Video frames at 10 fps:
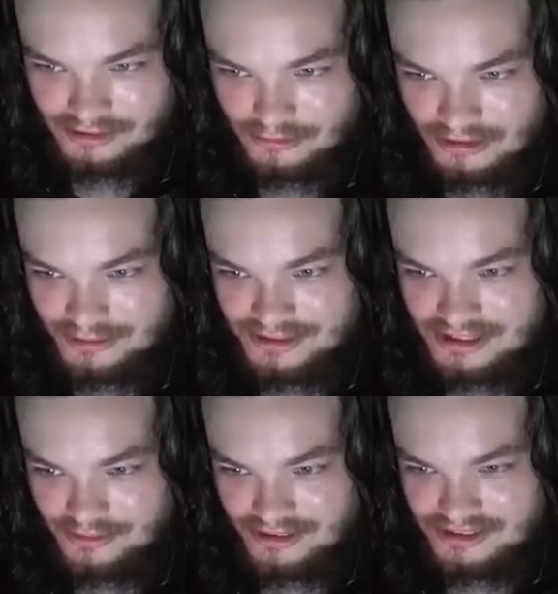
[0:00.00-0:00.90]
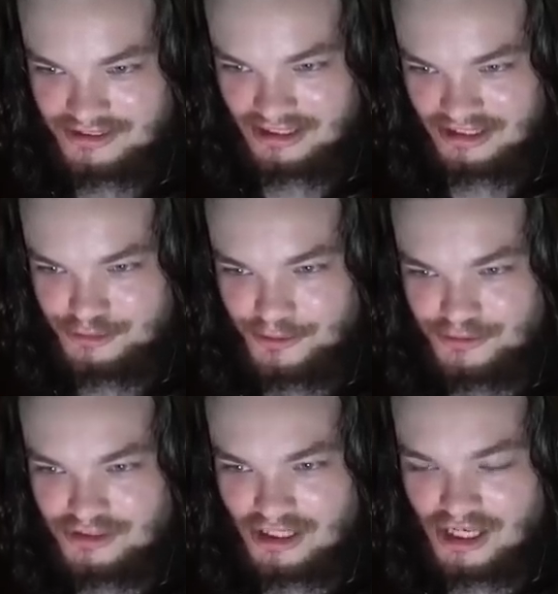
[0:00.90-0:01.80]
Well, let me see what he's saying. He's
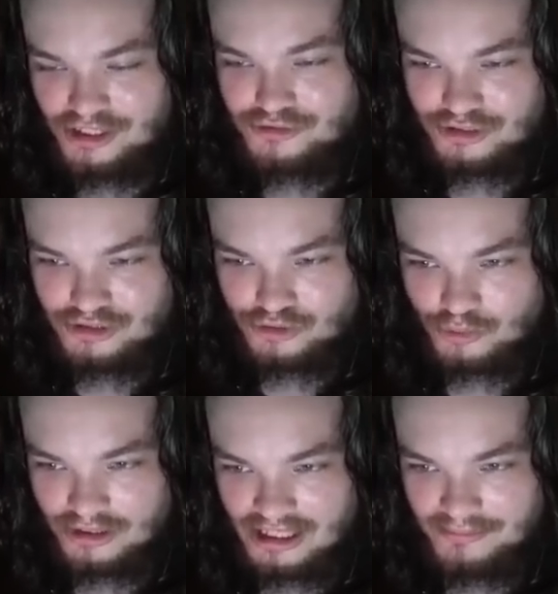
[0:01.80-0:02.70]
posted one hundred twenty-eight